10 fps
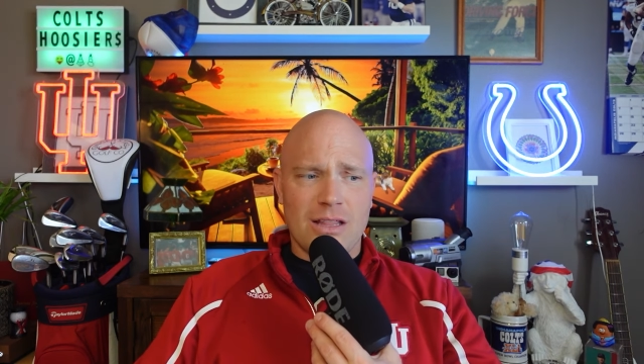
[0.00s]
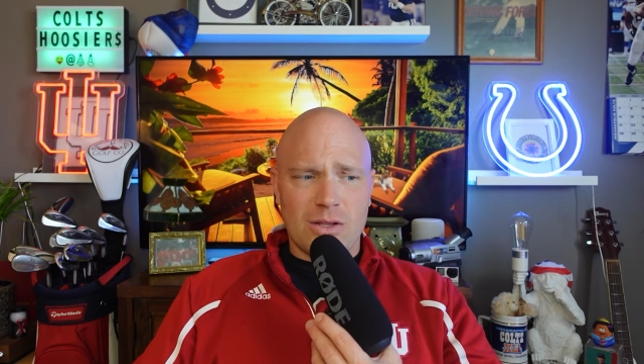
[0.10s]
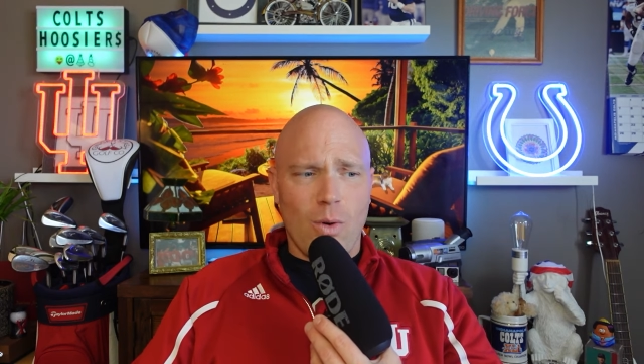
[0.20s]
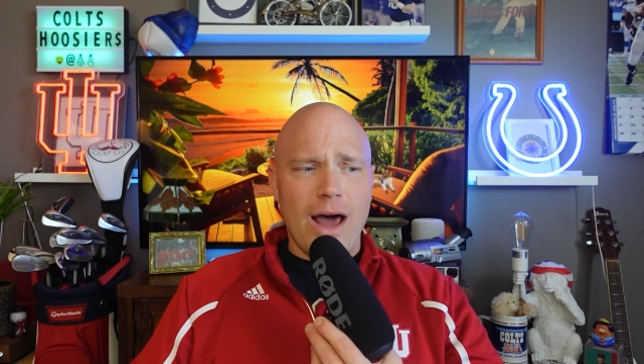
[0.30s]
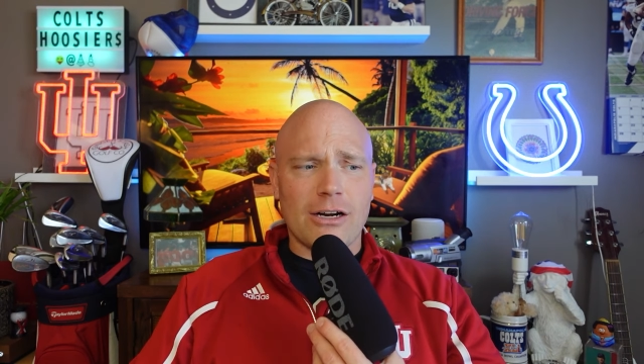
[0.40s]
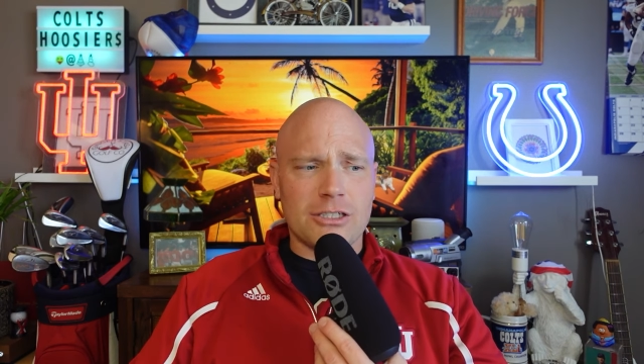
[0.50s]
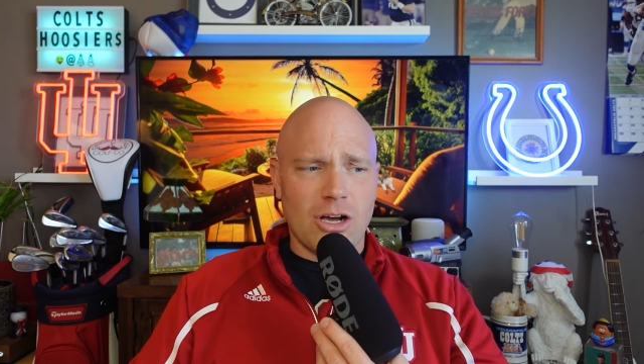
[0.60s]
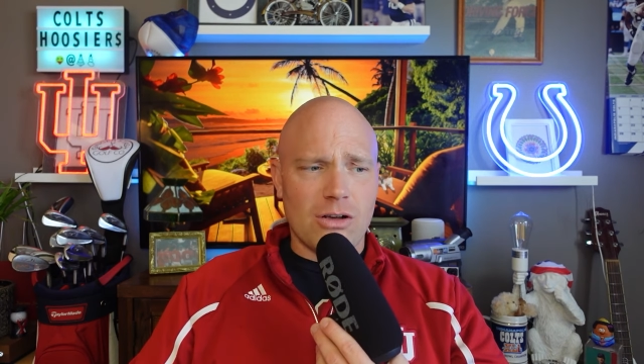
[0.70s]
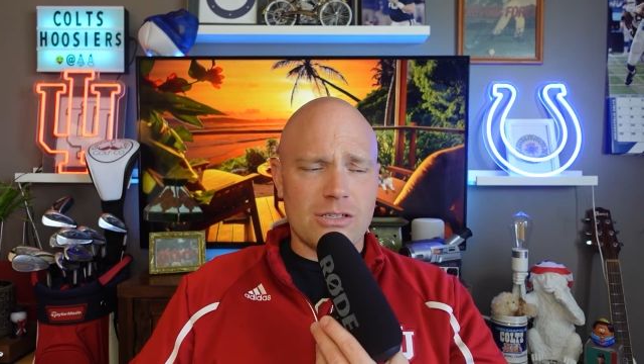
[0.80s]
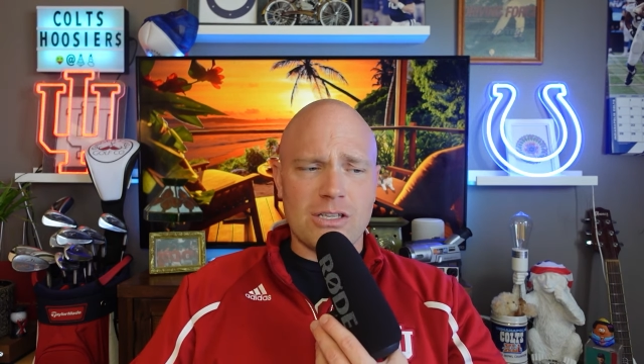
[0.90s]
the water
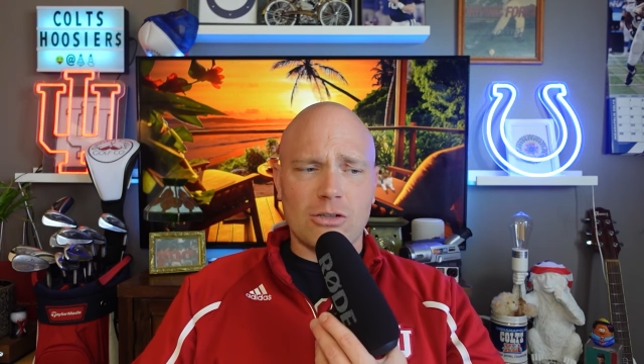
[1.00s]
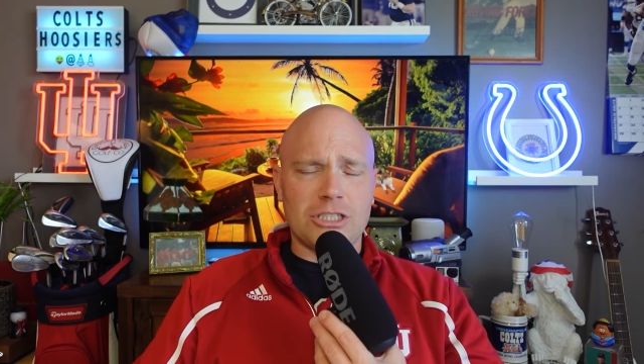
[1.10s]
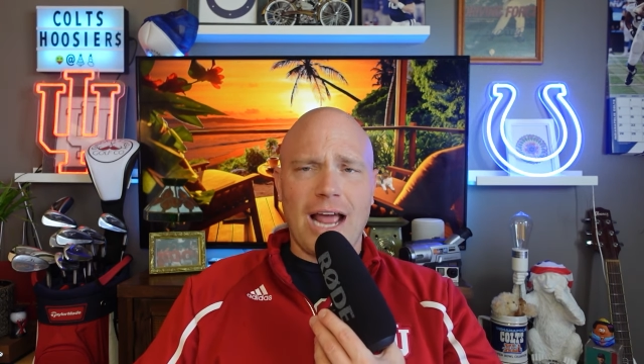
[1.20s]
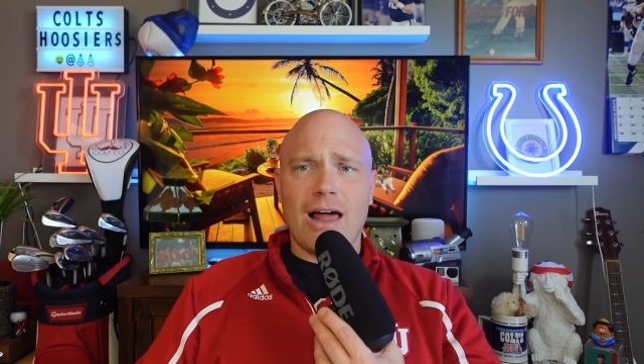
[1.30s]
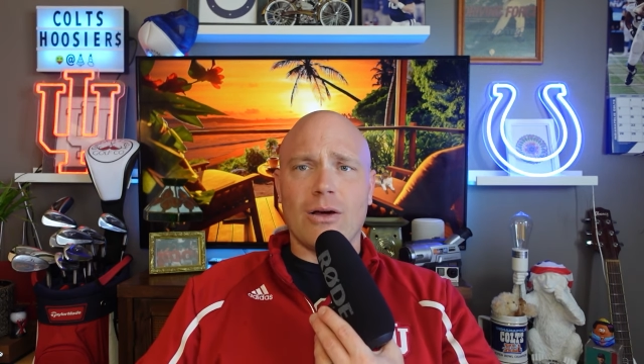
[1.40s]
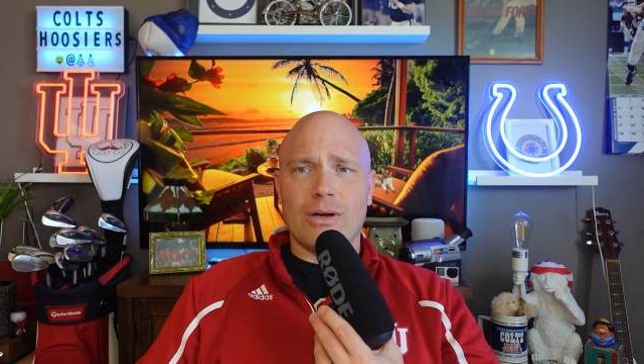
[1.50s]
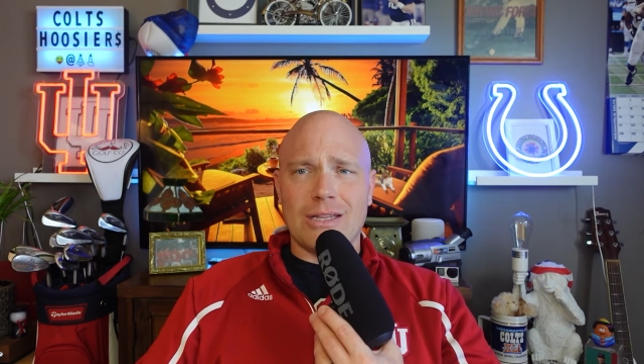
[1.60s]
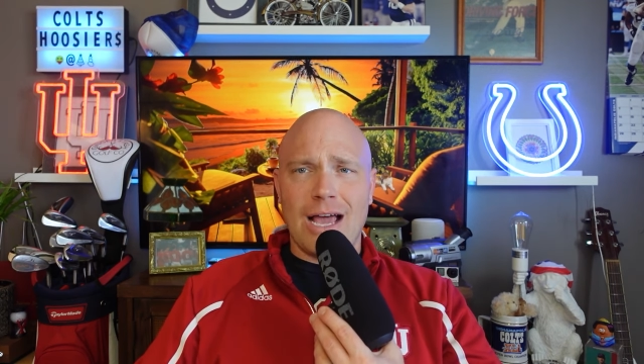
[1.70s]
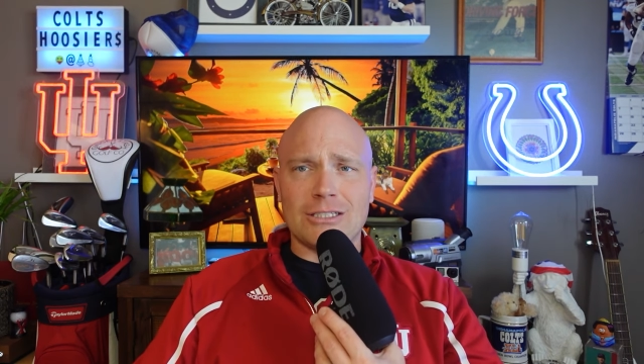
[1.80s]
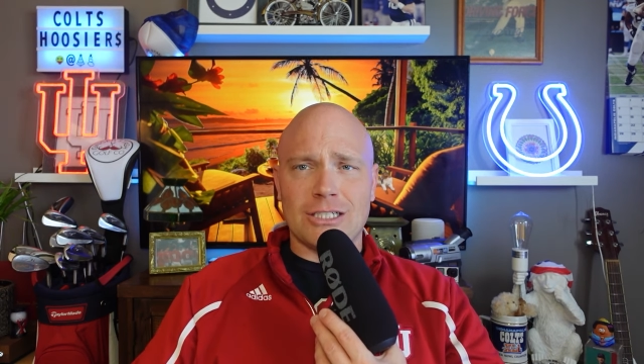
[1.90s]
so, so shallow in
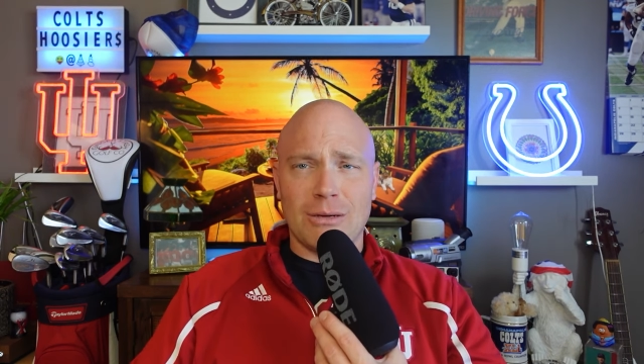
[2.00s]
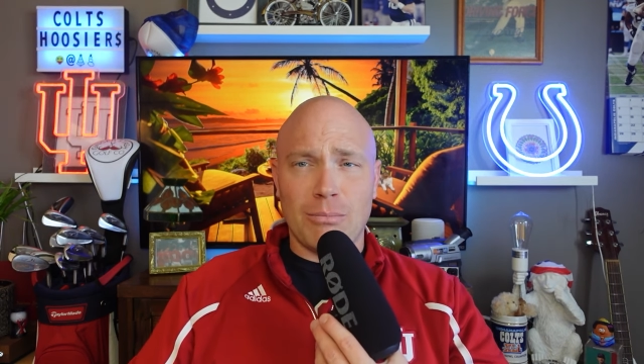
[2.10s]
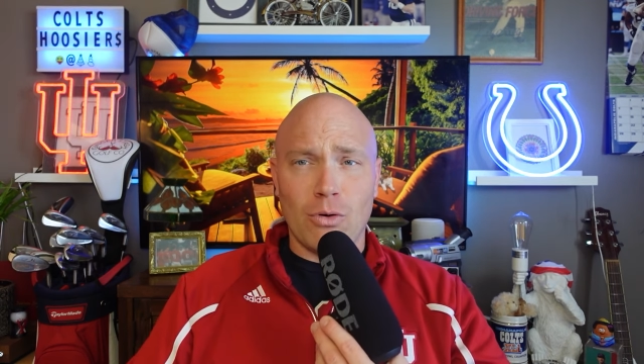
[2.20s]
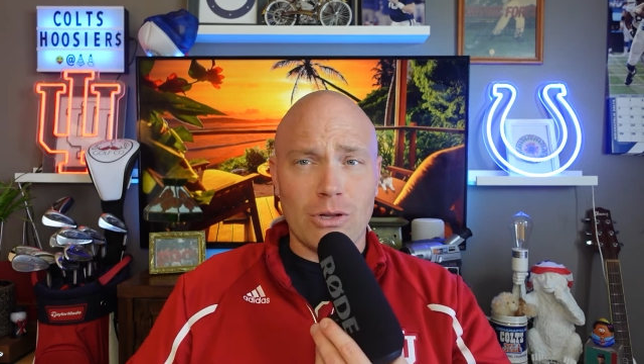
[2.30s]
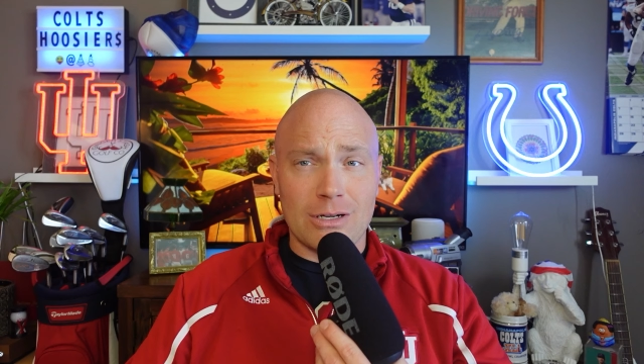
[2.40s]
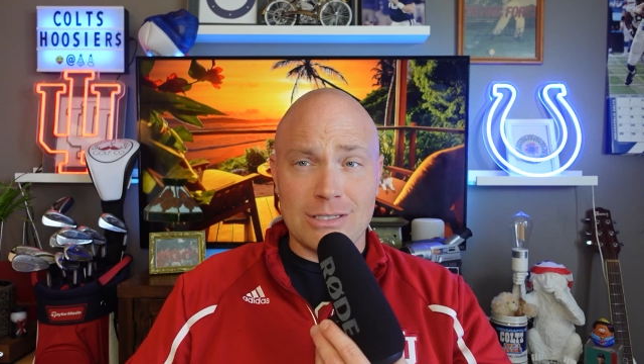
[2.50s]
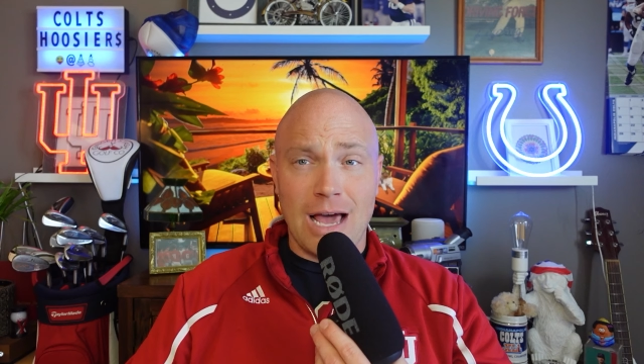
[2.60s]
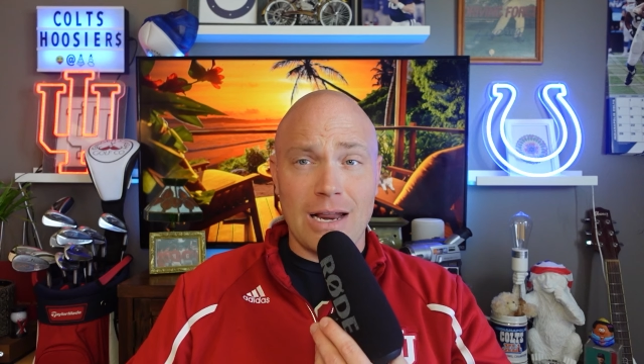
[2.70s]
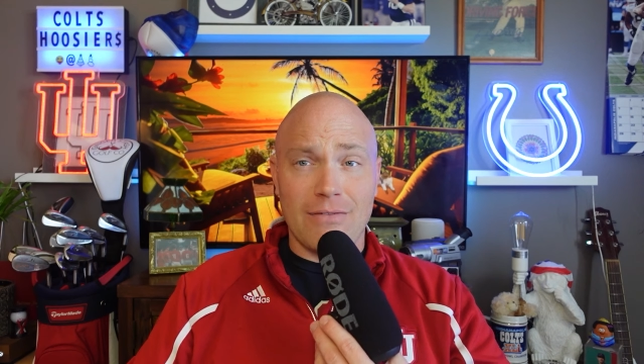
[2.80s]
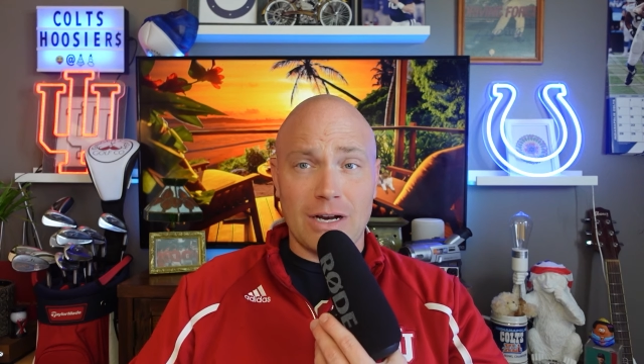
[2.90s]
that gene pool, there's
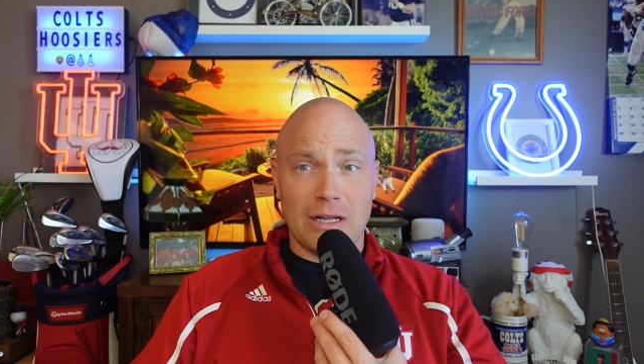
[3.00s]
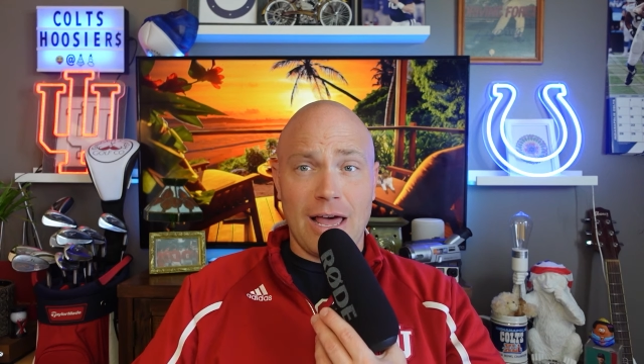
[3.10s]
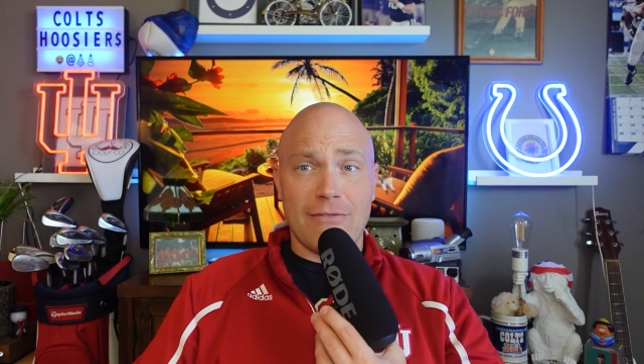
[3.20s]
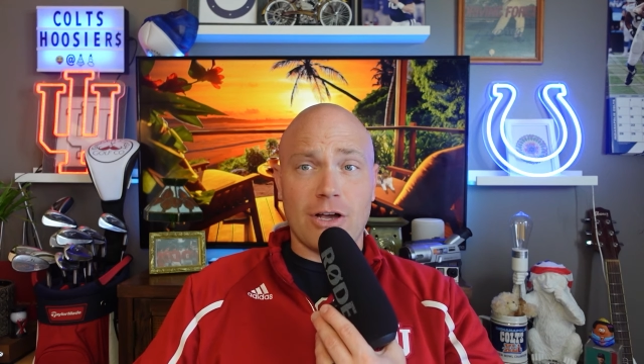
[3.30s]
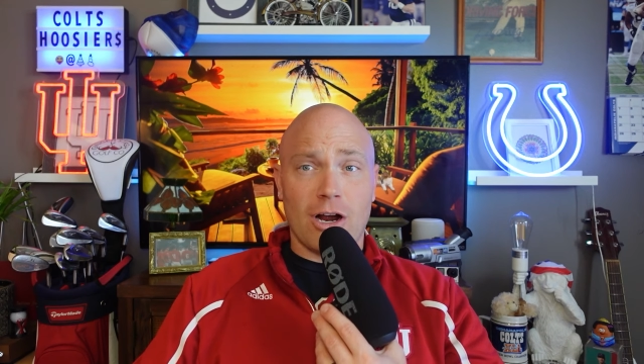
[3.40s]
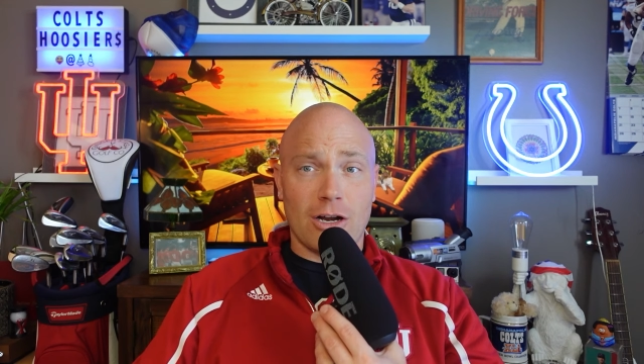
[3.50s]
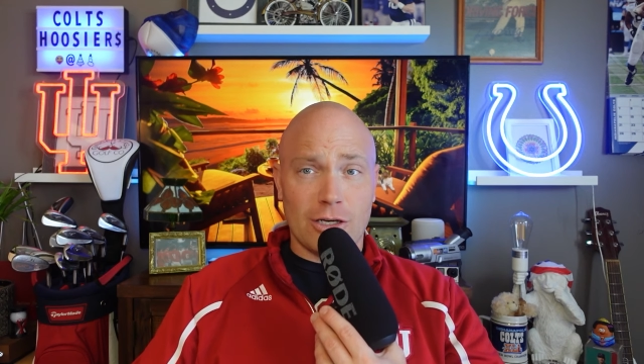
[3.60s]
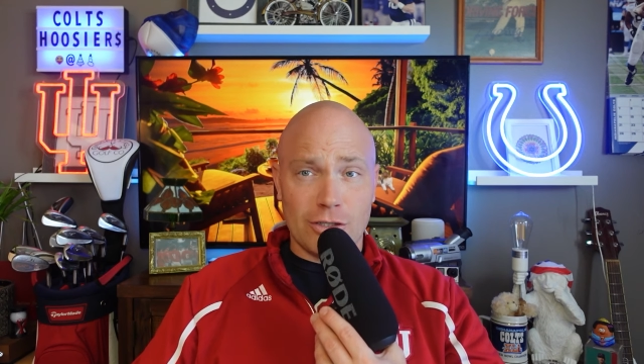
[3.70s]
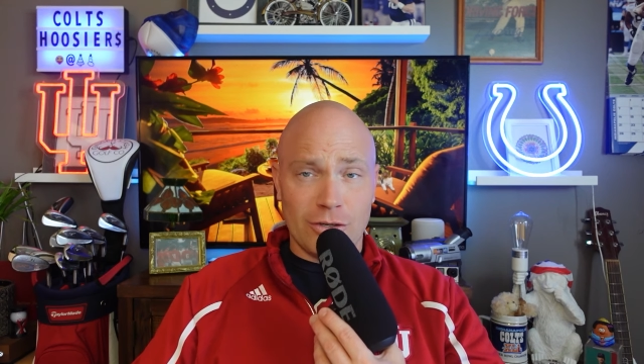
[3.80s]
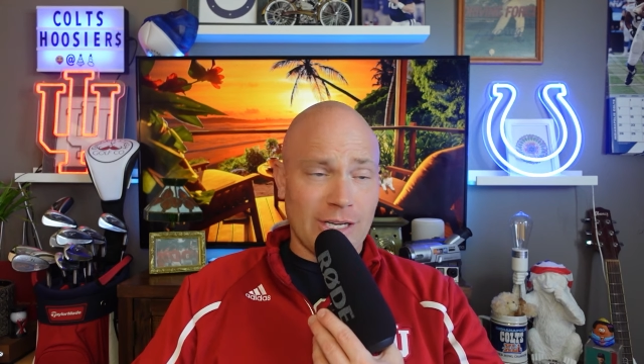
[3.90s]
not even a lifeguard
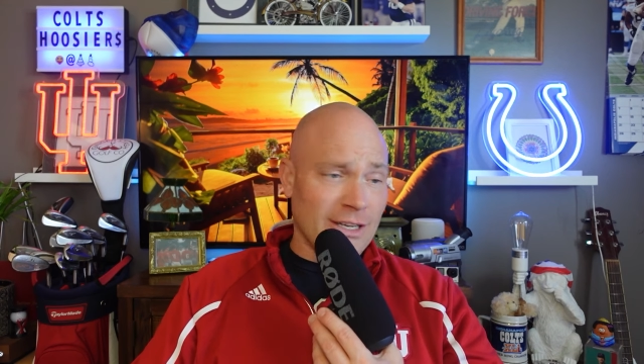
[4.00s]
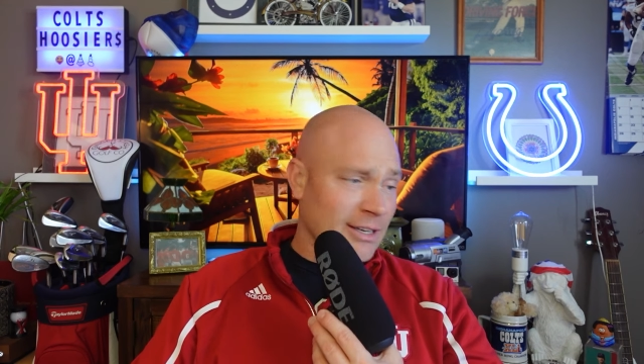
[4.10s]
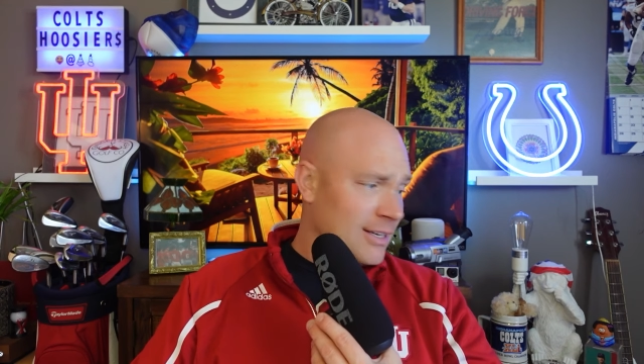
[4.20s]
on duty.